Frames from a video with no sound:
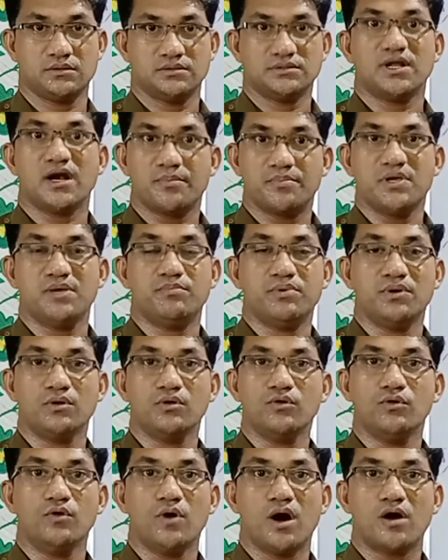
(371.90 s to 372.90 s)
There are people
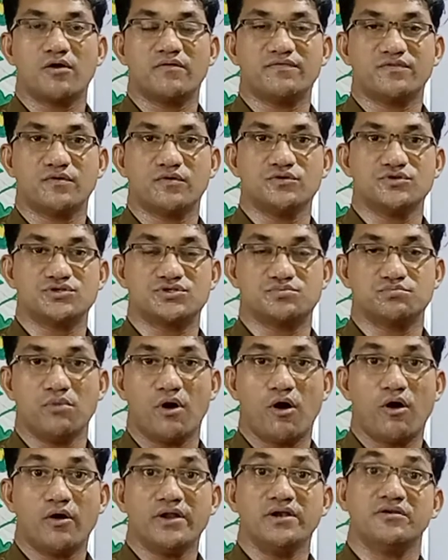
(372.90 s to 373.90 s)
who are, of course,
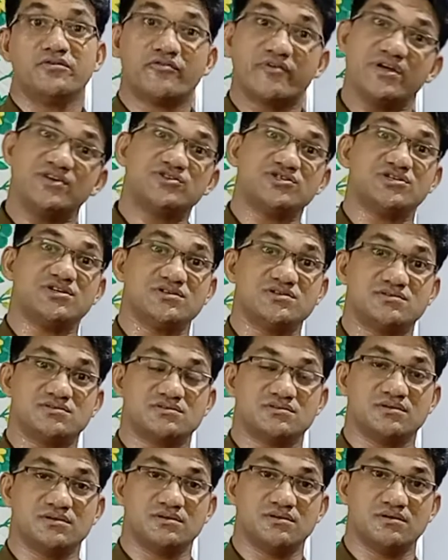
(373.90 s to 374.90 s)
born in
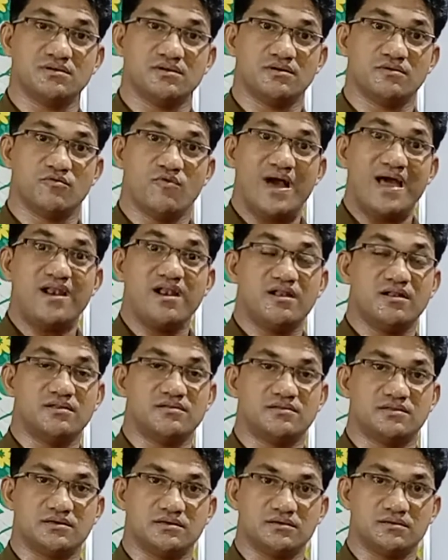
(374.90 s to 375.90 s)
riches,
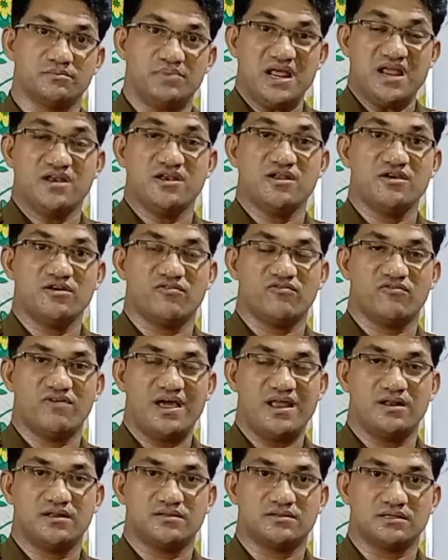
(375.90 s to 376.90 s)
wealth, plenty of
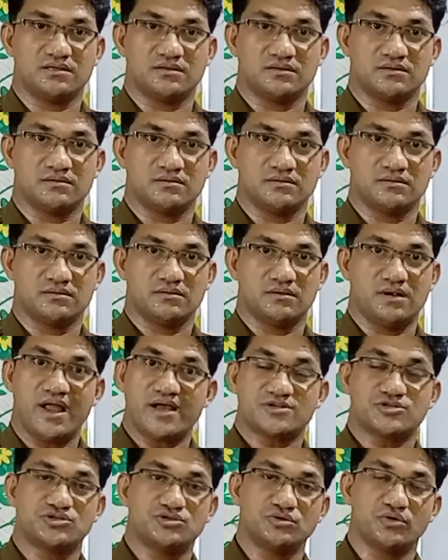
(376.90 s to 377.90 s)
wealth,
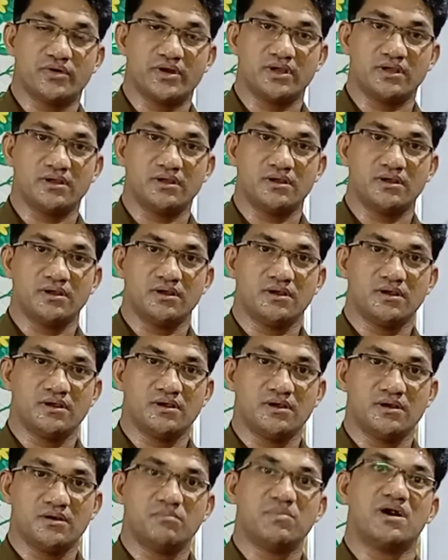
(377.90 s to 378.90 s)
luxury.
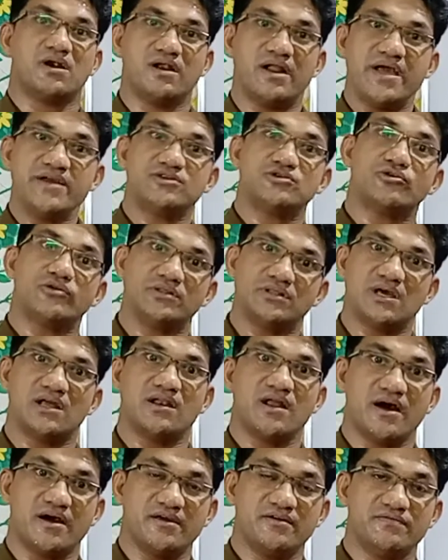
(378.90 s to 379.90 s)
But later in their
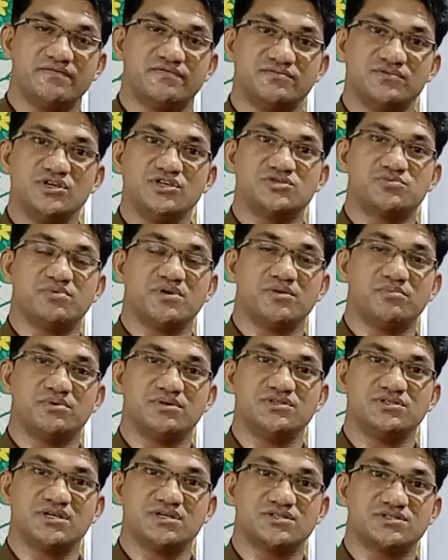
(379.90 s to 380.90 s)
life, these people
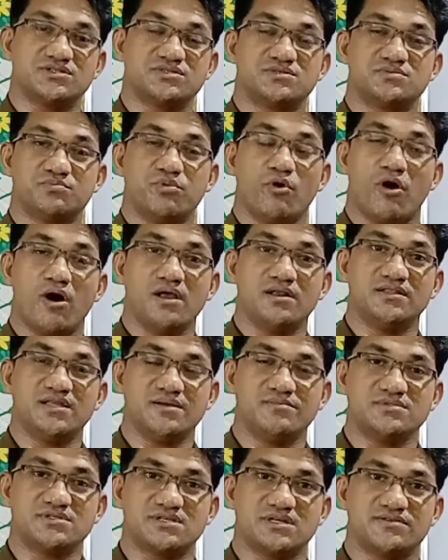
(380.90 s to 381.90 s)
just spoil
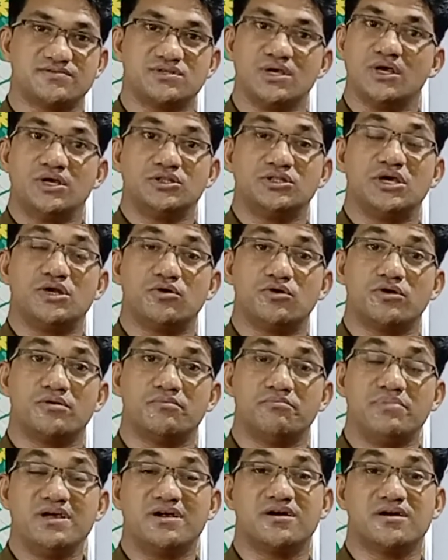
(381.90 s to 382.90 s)
themselves. They
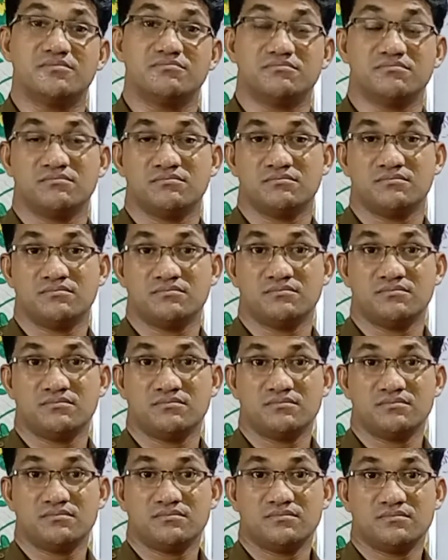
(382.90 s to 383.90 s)
don't become
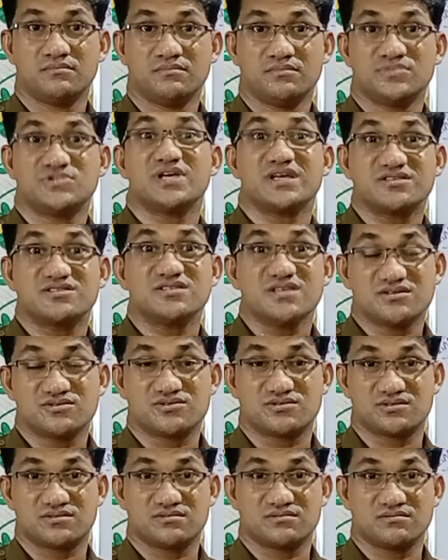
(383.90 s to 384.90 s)

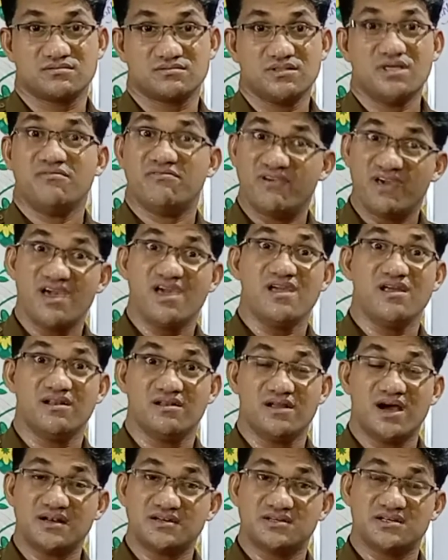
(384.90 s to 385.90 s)
success. They fail,
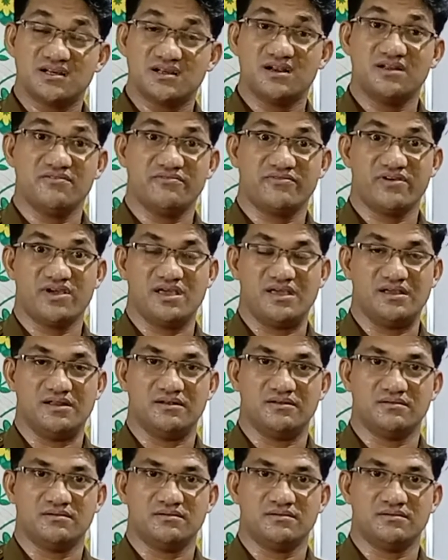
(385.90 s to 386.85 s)
utterly fail.